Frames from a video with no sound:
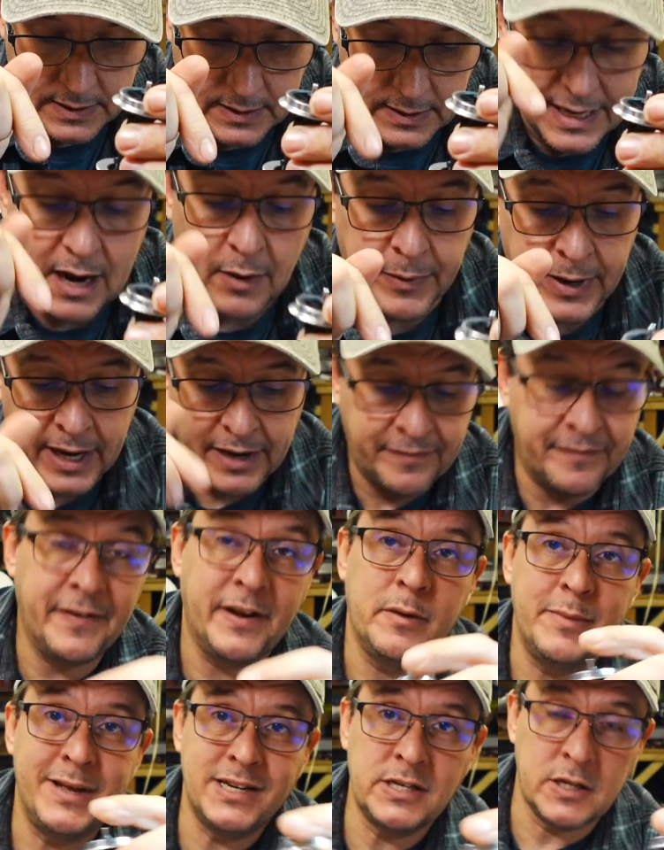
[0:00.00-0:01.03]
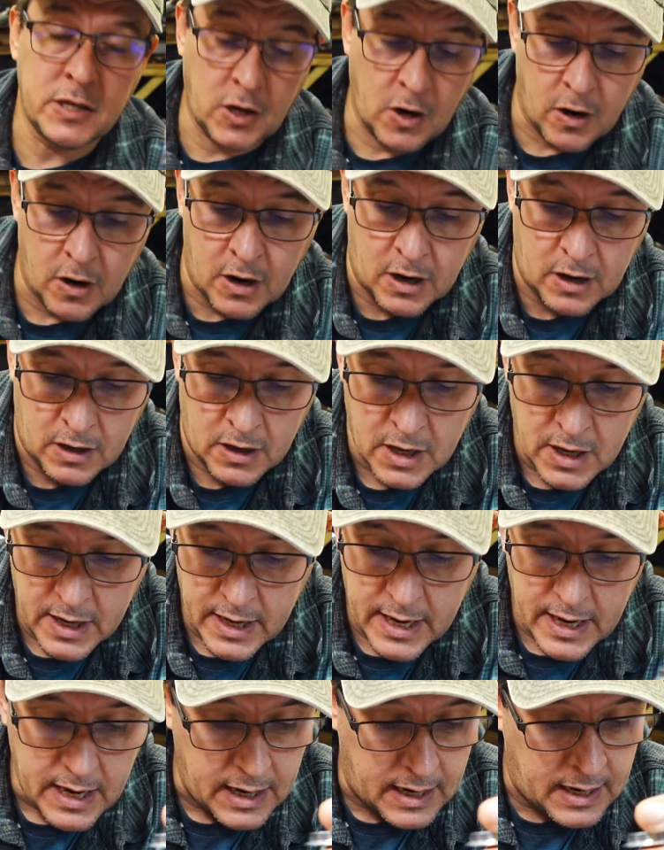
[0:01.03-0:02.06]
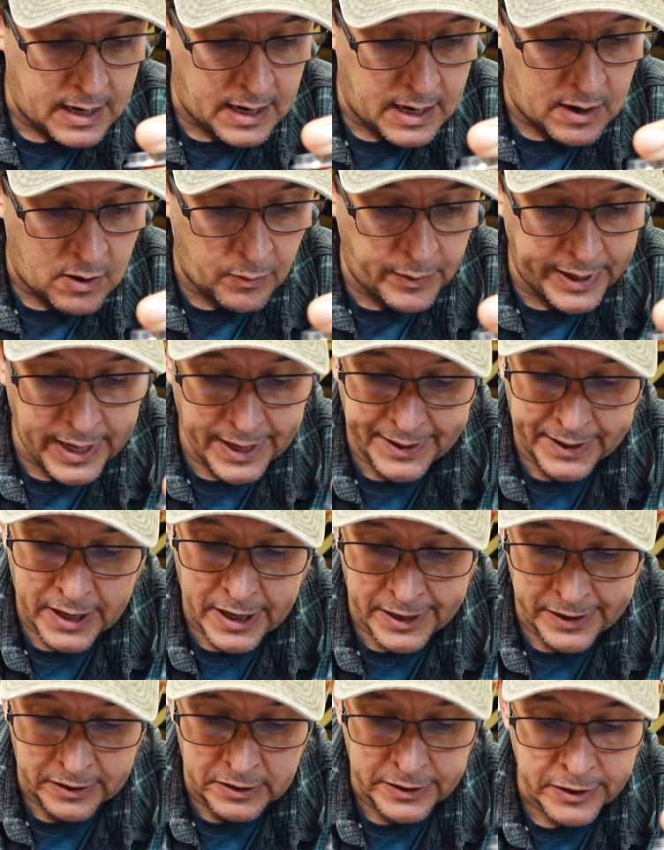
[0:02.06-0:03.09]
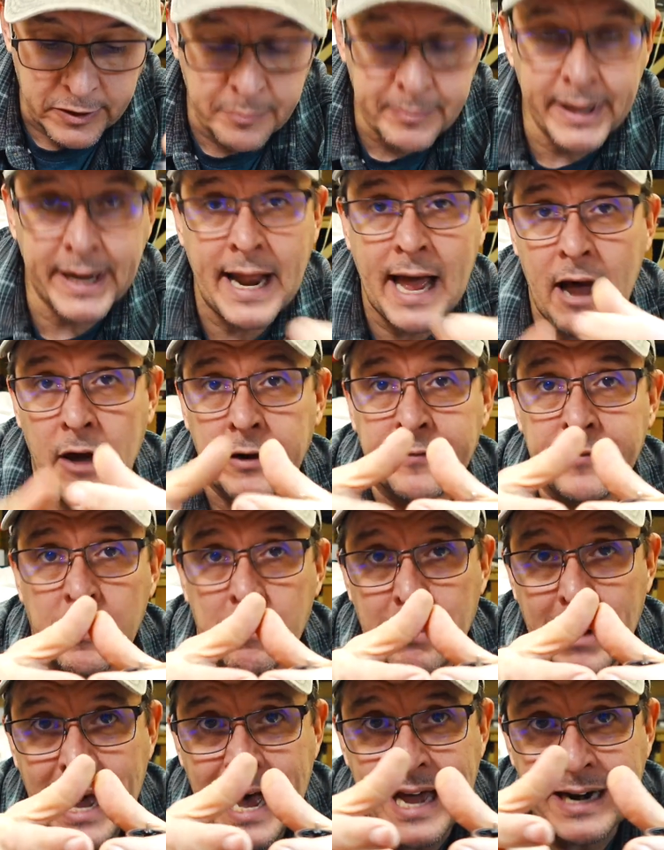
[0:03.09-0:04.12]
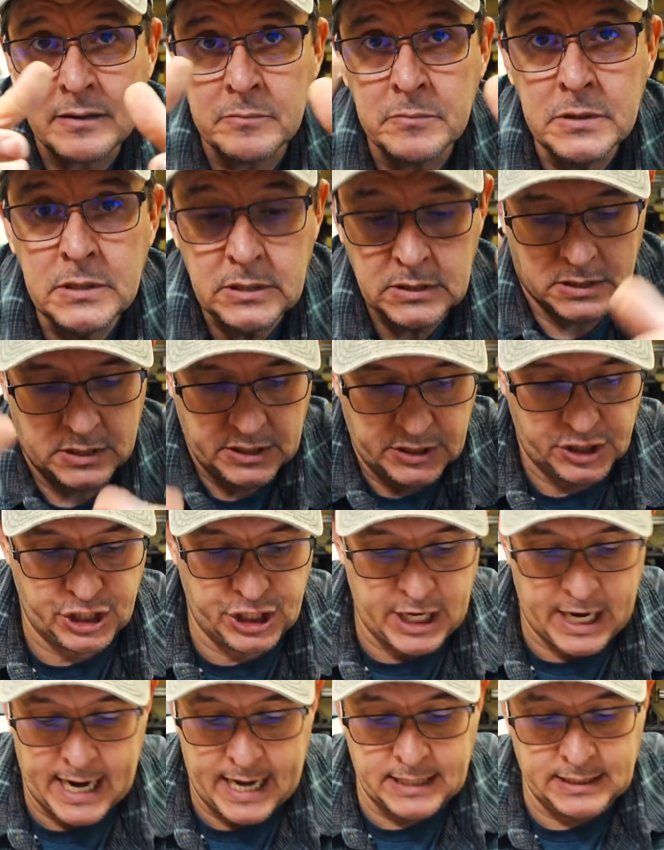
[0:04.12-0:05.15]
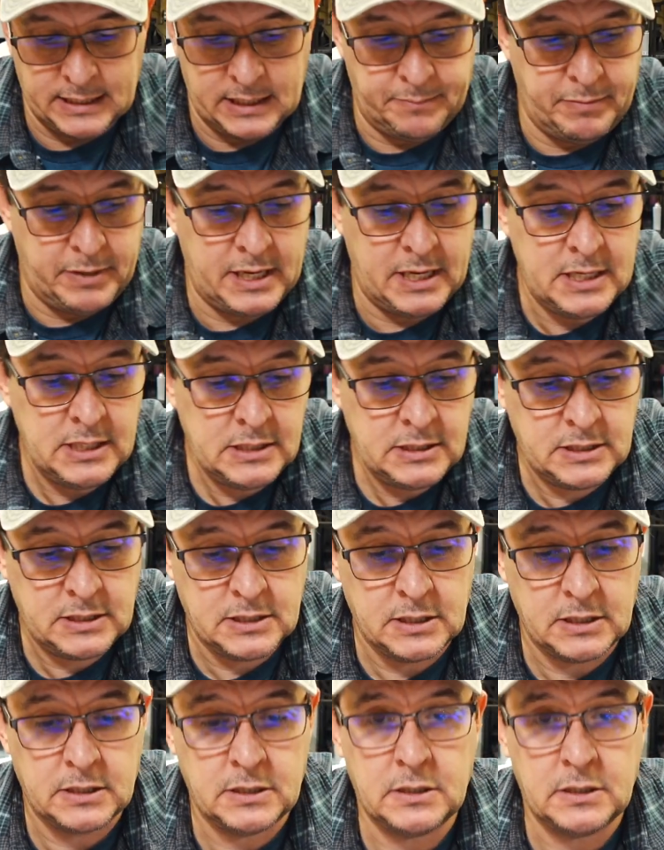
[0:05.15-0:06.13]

Yeah, we got to fit them into the car. We got to cut a little bit out of the bottom chassis piece